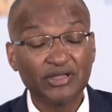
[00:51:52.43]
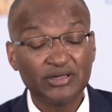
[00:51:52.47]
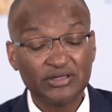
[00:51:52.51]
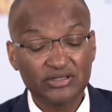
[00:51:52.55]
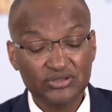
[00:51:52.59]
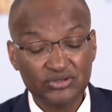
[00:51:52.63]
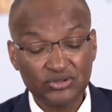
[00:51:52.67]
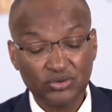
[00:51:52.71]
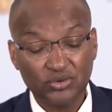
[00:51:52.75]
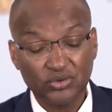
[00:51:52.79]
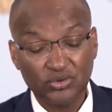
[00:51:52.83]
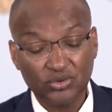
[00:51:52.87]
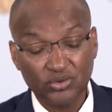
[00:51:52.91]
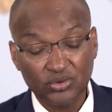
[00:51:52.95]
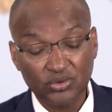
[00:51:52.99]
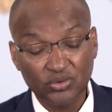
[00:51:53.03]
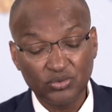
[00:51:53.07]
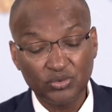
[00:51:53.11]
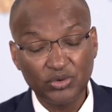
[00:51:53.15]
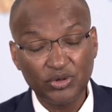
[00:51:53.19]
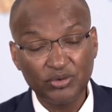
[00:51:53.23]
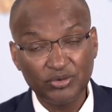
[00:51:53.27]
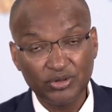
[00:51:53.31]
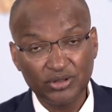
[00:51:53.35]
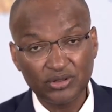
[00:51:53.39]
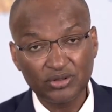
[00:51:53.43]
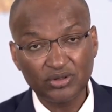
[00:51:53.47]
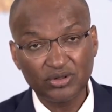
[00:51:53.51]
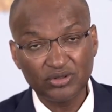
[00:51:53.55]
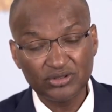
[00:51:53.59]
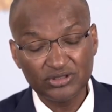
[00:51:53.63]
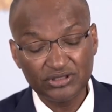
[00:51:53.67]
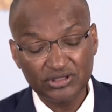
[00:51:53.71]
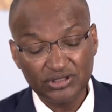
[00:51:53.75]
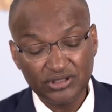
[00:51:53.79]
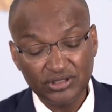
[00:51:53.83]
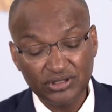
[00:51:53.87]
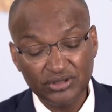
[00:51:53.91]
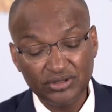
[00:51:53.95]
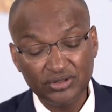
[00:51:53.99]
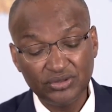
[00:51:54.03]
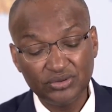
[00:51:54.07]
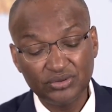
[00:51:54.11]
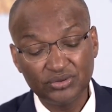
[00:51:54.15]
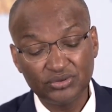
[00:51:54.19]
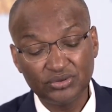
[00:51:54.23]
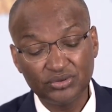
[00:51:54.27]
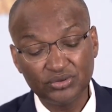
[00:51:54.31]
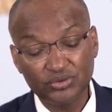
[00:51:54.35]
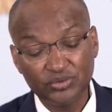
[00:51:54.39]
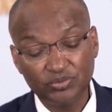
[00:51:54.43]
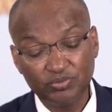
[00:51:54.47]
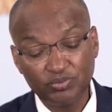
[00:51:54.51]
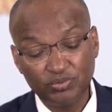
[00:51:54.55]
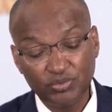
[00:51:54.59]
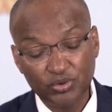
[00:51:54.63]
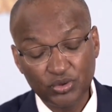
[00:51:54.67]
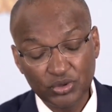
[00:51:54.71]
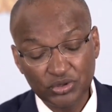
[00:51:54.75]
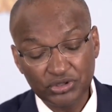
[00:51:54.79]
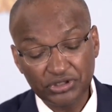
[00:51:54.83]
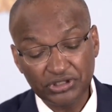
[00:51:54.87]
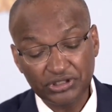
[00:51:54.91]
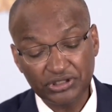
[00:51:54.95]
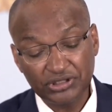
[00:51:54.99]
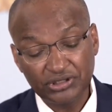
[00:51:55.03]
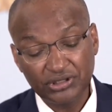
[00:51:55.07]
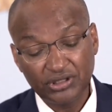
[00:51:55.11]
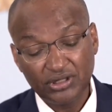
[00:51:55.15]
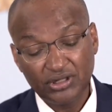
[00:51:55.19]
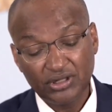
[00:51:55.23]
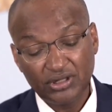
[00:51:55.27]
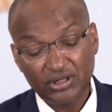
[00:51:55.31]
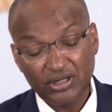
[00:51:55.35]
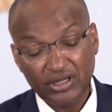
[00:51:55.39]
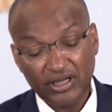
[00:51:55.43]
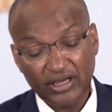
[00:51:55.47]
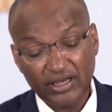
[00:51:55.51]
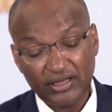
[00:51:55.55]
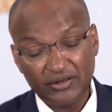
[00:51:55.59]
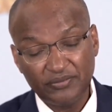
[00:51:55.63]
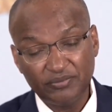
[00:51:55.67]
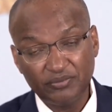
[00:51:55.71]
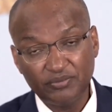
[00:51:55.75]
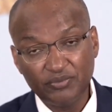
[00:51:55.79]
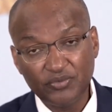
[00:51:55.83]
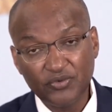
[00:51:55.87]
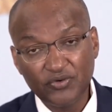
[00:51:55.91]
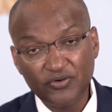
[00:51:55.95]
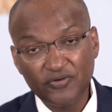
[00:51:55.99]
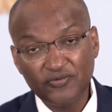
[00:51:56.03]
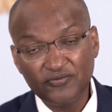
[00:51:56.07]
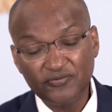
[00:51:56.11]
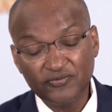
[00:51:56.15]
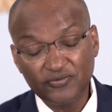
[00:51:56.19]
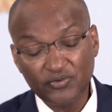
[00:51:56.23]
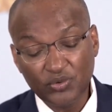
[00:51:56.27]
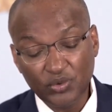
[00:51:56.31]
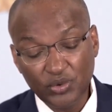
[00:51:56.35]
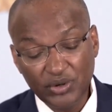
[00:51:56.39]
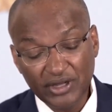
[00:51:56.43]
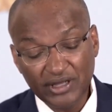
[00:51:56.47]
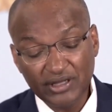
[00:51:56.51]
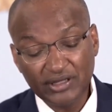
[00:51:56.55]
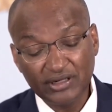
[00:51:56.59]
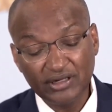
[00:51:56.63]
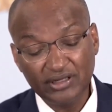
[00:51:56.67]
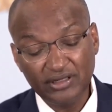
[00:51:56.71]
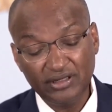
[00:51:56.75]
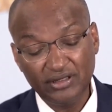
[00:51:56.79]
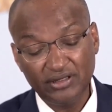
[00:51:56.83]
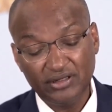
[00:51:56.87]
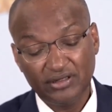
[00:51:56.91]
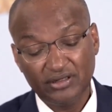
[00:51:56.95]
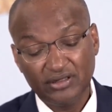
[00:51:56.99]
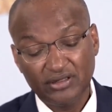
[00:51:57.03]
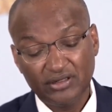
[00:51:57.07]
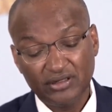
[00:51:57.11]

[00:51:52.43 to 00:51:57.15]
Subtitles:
So we will continue to push and move quickly